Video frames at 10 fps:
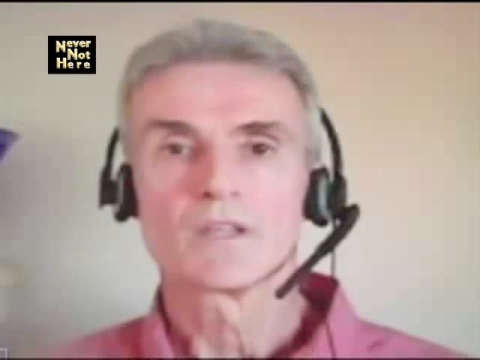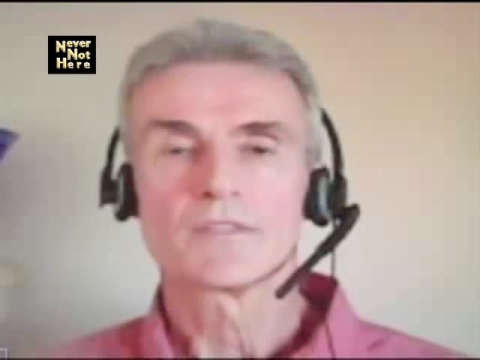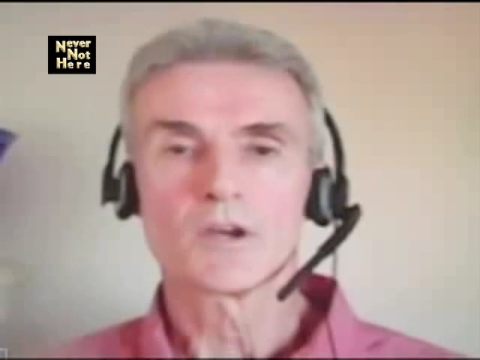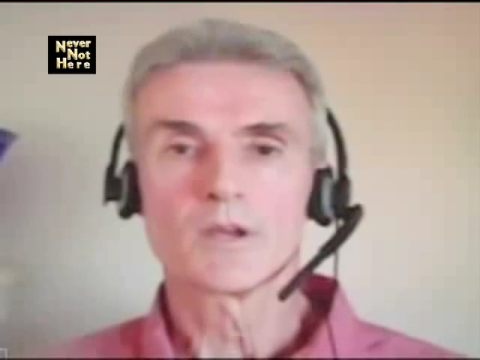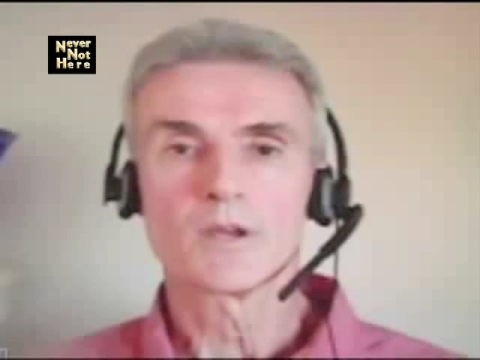
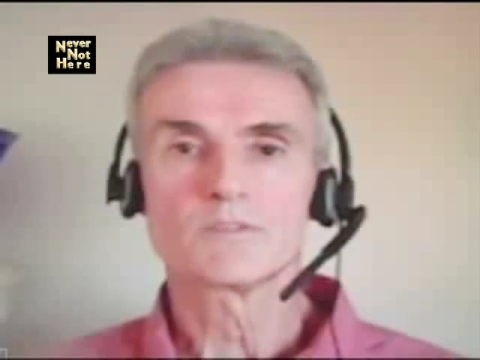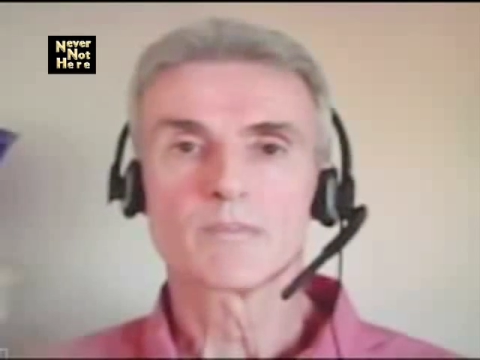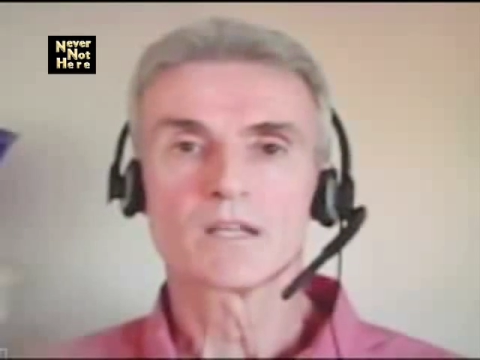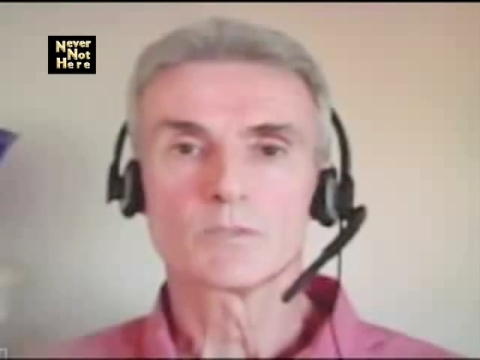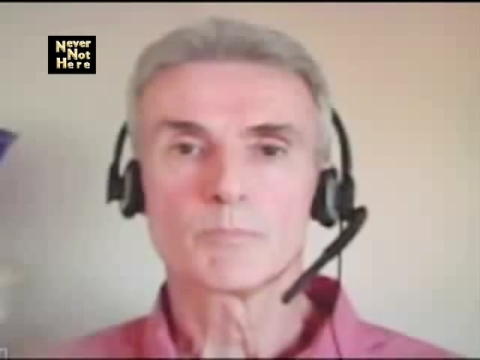there has
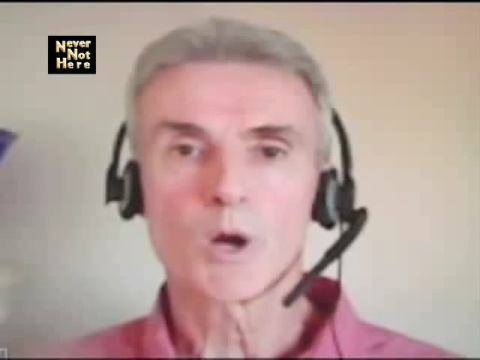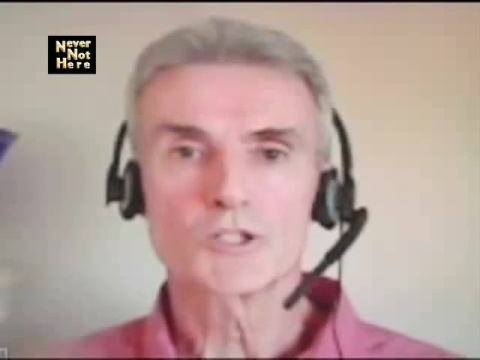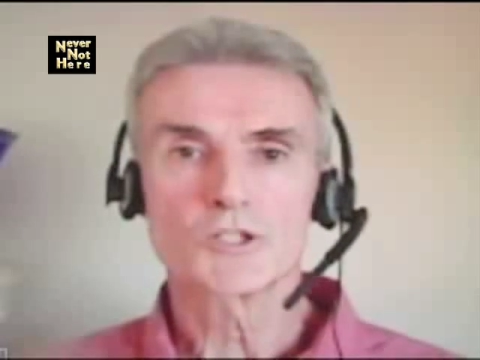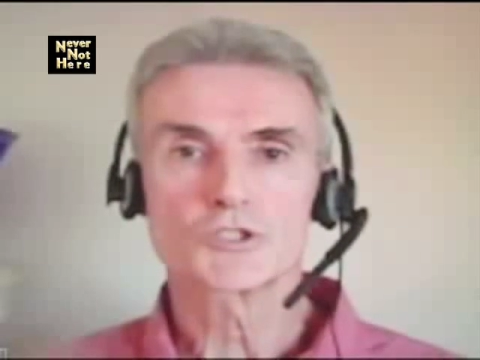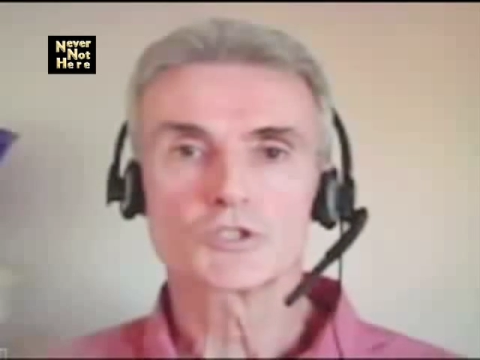been a
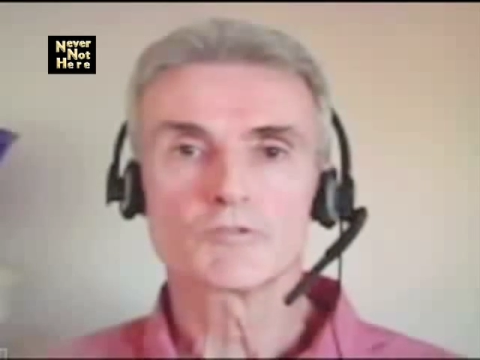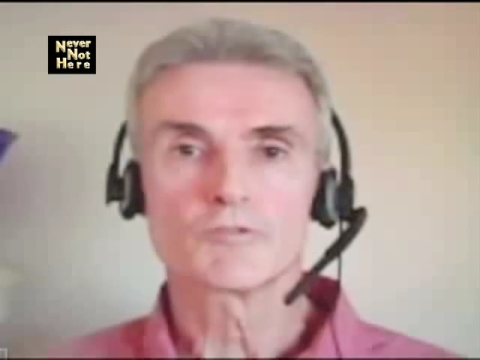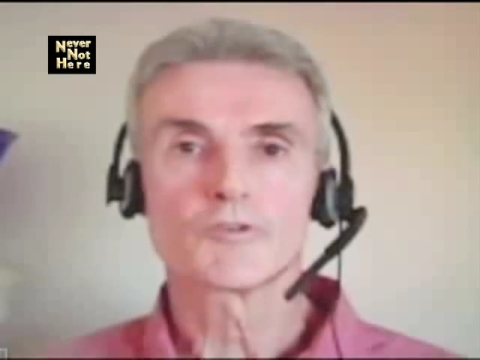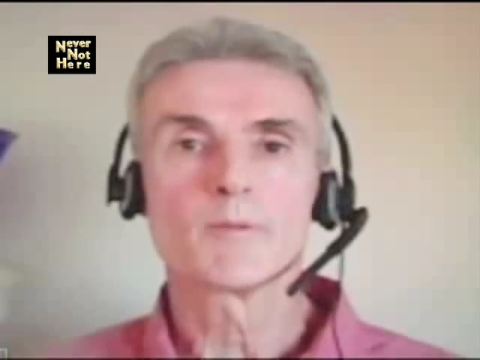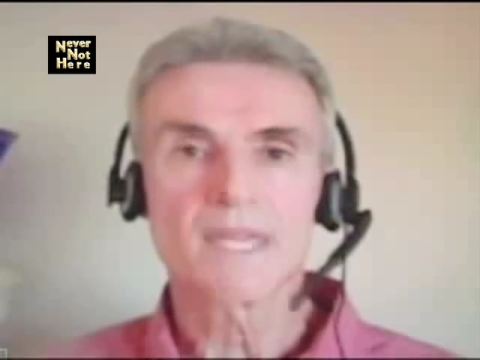departure
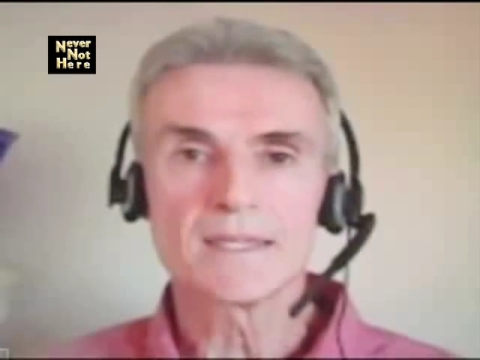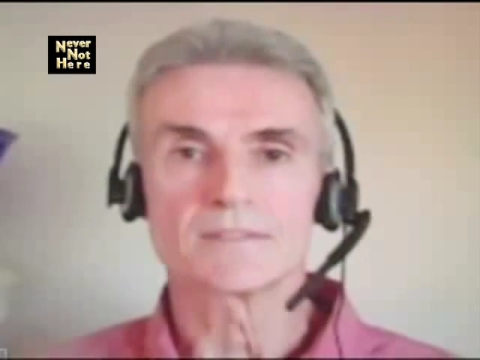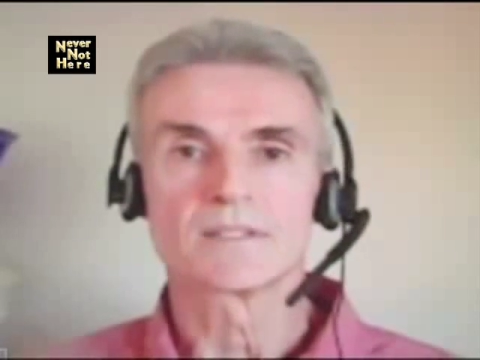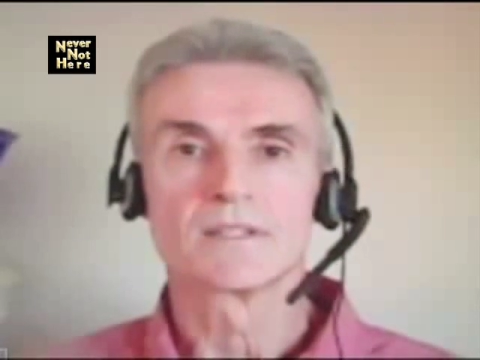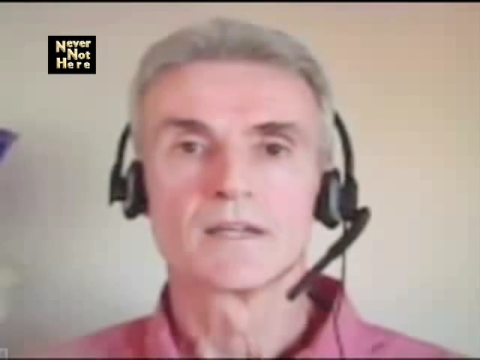from
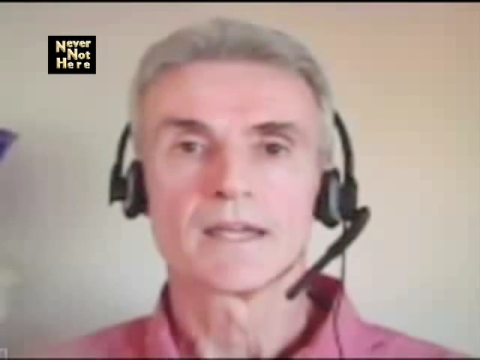is.